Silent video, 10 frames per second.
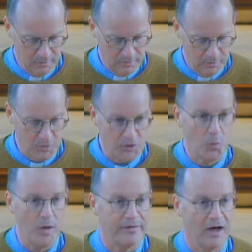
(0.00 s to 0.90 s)
who is
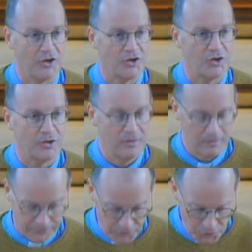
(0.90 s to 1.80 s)
with us
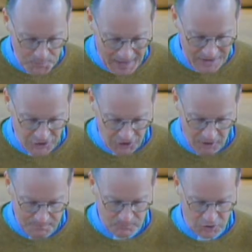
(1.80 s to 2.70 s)
through the bad
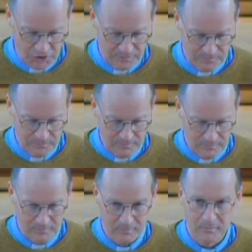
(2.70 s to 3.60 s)
times,
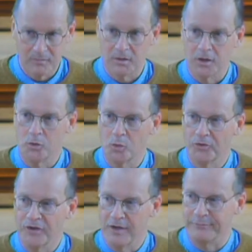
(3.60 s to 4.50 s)
who will
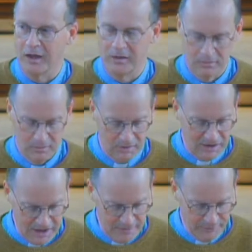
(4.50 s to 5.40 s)
never
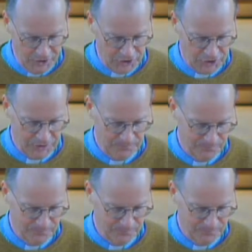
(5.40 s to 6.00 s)
leave us.